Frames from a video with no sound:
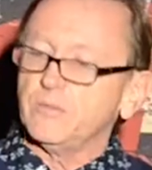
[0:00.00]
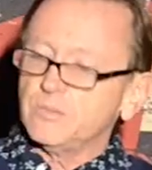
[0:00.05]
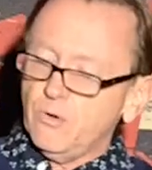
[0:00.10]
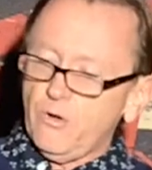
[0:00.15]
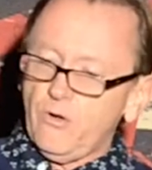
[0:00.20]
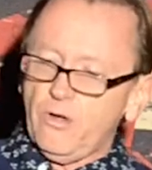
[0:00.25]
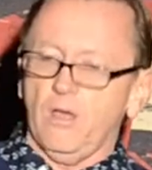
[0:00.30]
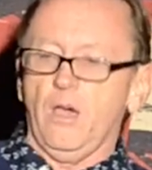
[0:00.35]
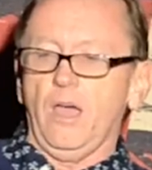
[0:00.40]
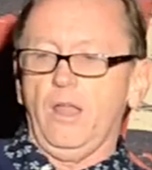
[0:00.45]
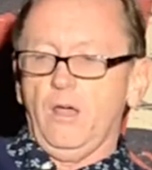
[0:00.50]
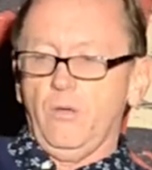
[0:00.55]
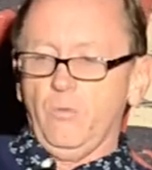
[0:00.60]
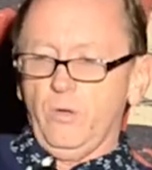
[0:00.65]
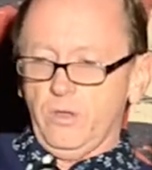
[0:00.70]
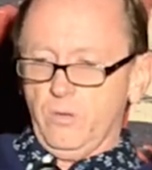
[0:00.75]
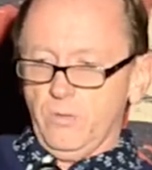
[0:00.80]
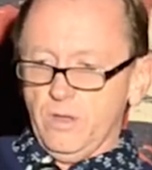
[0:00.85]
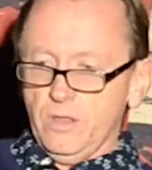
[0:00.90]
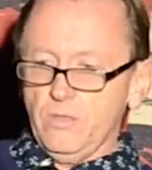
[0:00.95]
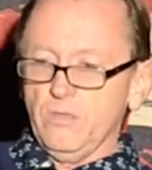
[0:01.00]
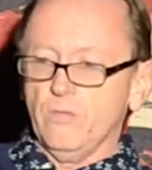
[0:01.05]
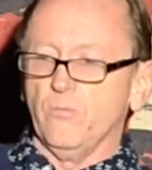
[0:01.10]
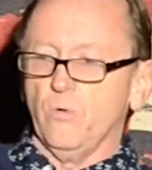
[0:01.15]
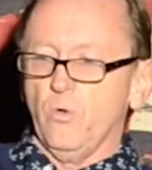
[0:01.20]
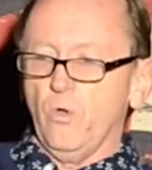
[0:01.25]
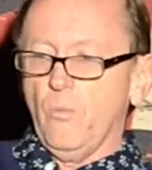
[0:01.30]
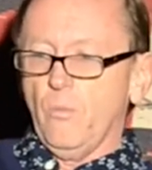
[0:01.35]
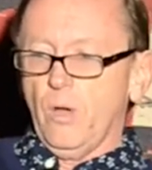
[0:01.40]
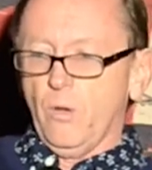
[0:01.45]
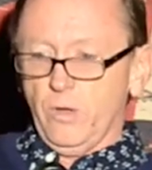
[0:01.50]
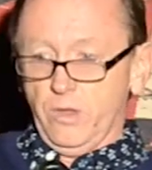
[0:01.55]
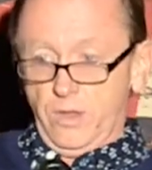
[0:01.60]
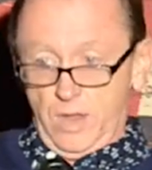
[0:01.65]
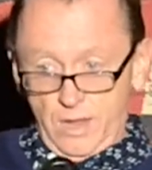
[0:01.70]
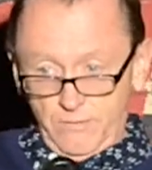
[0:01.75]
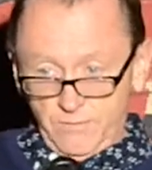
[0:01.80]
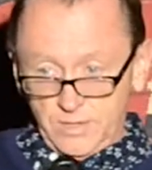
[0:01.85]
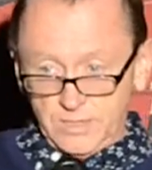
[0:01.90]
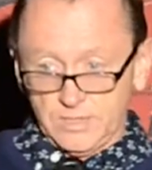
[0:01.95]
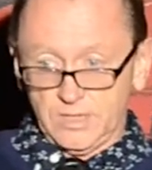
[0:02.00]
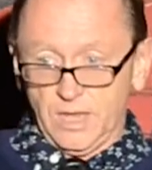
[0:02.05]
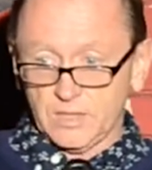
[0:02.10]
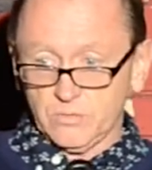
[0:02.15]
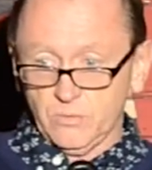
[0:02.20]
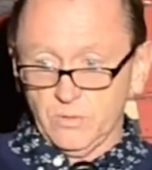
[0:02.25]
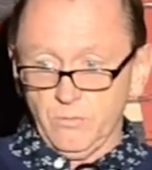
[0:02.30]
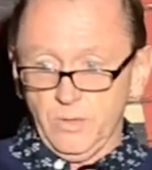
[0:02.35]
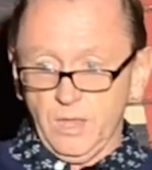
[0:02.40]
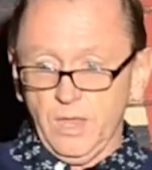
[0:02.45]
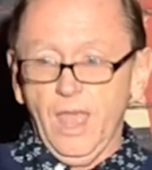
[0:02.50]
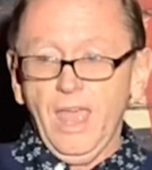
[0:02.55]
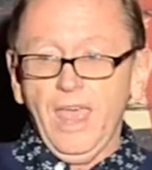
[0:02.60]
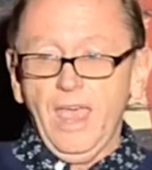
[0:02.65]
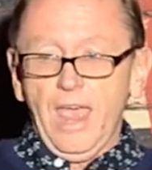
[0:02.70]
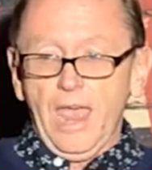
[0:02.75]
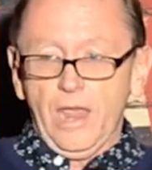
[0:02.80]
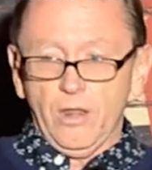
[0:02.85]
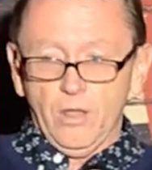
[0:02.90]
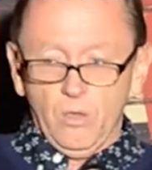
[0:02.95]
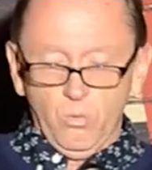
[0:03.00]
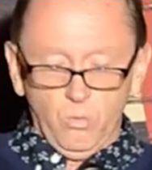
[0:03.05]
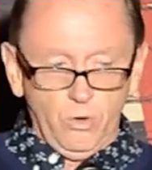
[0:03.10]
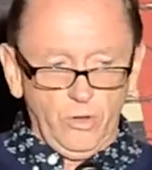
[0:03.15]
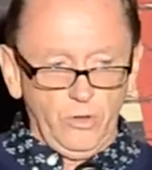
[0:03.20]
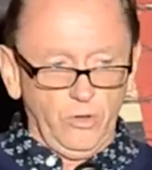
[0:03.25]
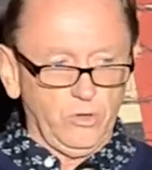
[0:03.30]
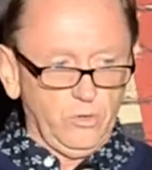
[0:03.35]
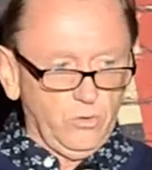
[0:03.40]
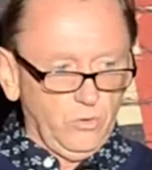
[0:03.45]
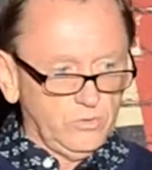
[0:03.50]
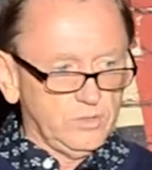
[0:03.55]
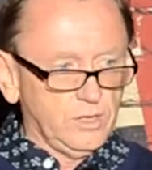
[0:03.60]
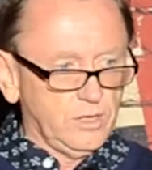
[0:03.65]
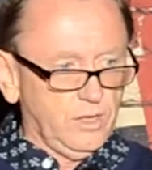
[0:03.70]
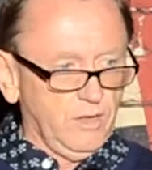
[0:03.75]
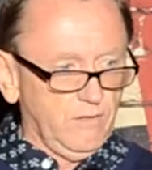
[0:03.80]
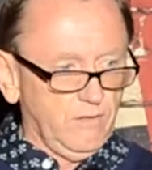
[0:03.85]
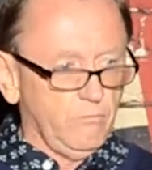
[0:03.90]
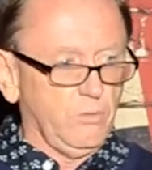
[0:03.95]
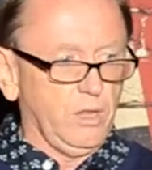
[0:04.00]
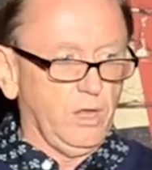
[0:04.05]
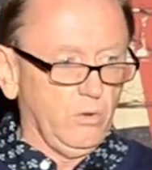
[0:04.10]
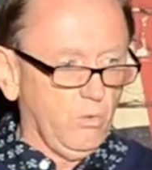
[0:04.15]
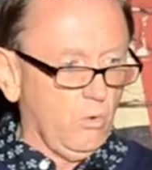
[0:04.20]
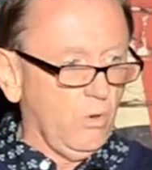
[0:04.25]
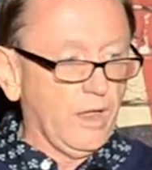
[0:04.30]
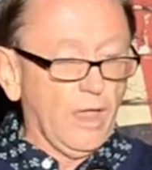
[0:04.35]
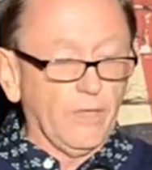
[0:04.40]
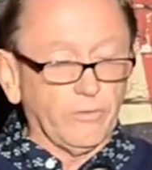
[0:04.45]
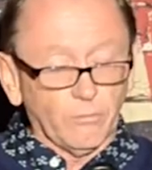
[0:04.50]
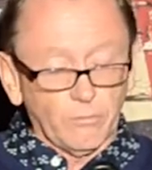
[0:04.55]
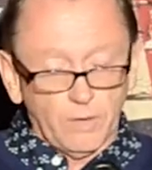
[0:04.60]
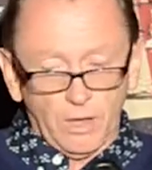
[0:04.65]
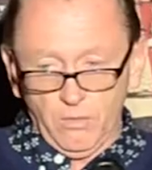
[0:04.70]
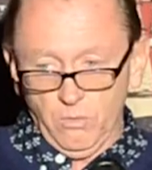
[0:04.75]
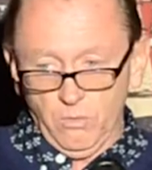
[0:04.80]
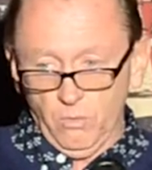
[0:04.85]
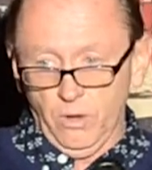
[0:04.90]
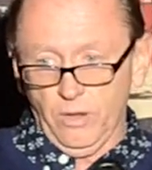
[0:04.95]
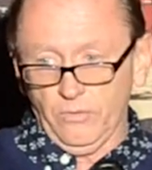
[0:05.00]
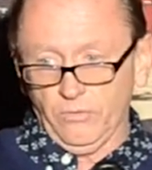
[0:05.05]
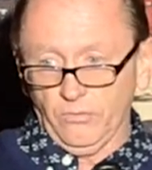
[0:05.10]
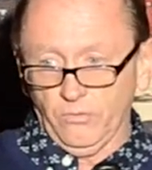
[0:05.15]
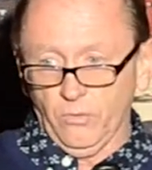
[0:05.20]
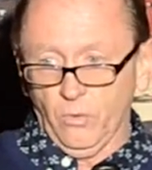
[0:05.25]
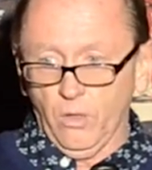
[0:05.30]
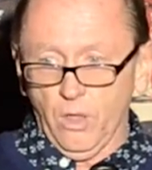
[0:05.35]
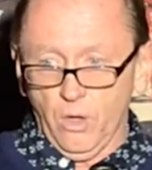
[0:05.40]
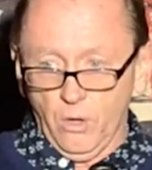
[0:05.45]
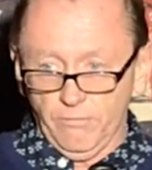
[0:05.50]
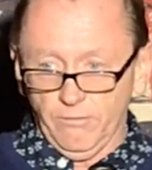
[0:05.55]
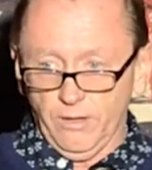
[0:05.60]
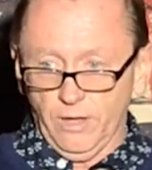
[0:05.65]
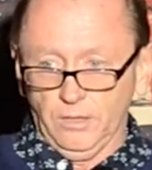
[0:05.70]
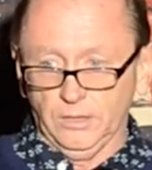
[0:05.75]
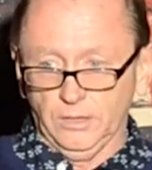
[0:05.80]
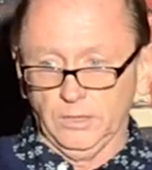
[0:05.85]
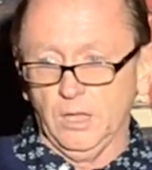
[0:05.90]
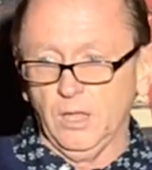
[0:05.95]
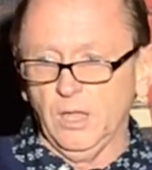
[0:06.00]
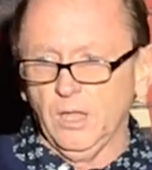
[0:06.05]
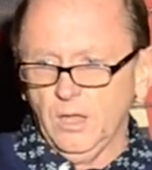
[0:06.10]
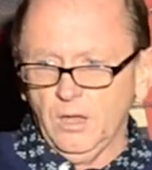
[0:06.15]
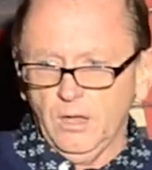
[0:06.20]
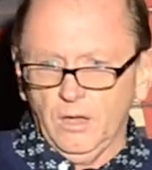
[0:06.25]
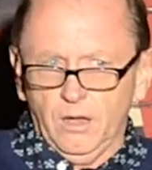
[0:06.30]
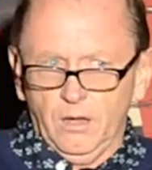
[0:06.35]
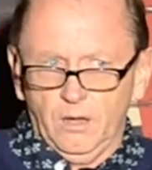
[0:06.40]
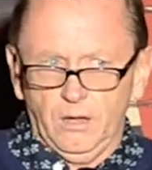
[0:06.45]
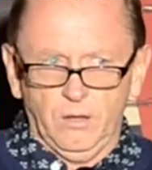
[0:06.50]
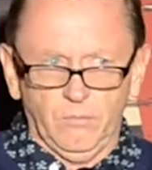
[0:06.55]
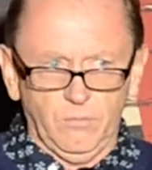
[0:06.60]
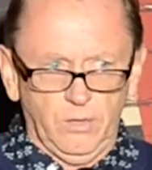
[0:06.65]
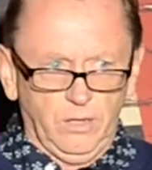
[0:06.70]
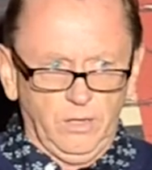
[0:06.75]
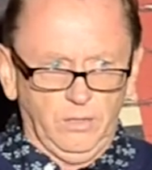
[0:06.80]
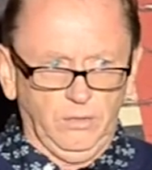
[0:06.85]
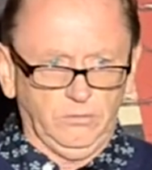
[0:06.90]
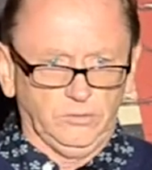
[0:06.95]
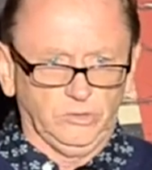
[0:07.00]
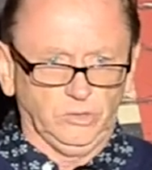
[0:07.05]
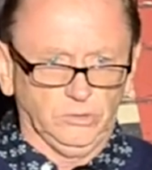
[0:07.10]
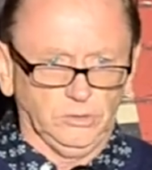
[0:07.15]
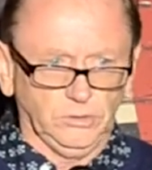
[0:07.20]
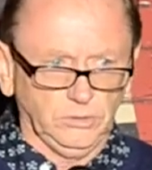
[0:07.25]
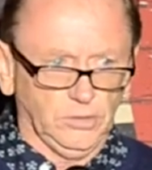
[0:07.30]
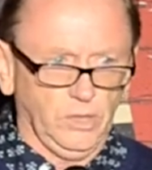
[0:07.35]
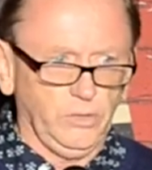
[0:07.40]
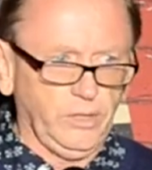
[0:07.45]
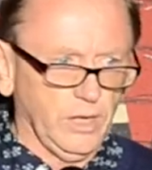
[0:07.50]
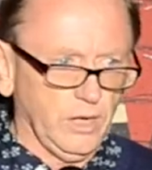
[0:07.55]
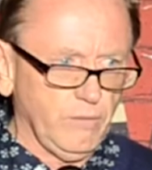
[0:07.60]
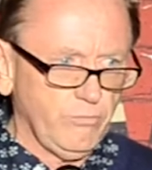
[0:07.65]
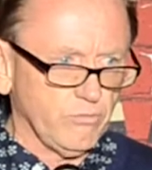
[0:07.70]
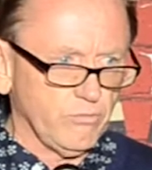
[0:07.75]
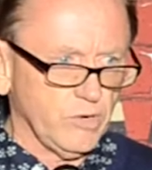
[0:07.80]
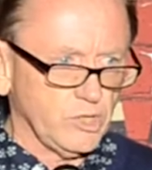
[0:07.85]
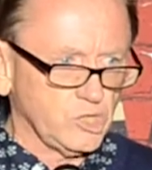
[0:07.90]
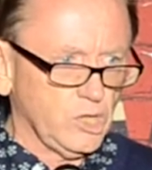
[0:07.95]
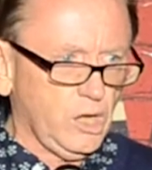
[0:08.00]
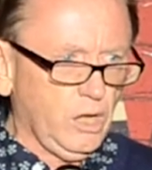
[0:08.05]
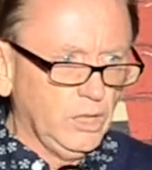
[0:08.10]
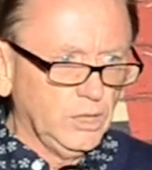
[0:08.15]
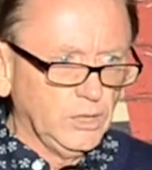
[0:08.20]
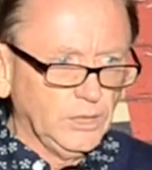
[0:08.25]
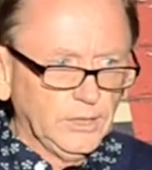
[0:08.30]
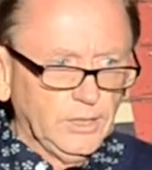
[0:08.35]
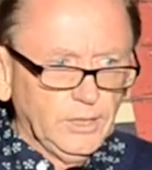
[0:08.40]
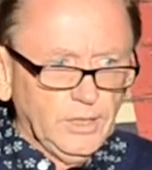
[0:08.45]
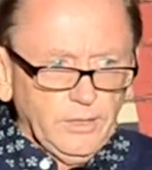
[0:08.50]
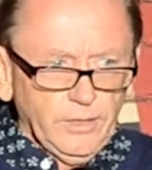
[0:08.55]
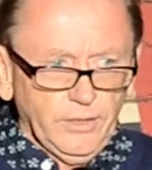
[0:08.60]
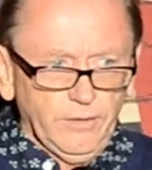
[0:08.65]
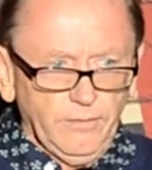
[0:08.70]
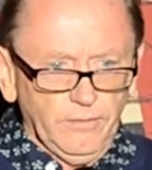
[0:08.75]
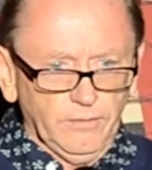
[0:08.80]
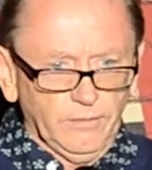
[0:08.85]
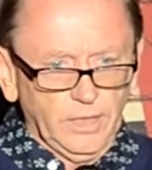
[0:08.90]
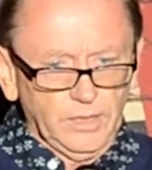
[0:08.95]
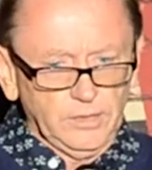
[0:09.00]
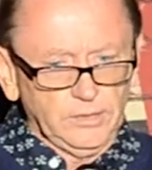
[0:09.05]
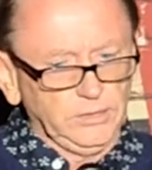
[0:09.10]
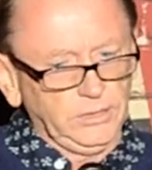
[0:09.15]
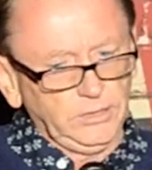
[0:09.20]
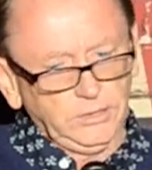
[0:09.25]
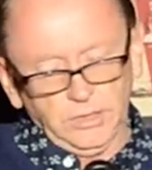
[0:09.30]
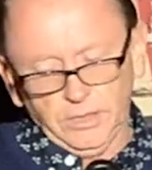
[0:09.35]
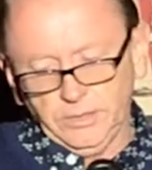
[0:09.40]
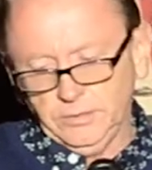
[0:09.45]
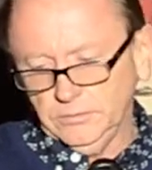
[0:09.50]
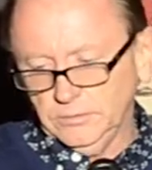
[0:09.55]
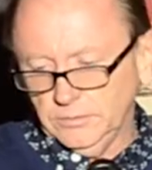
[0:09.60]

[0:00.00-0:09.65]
tomorrow night. I want you in the room. I want you having sex with me. And I want you to give me an orgasm. Otherwise, it's all over. And I'm like, oh, shit, okay, pressure. Gets a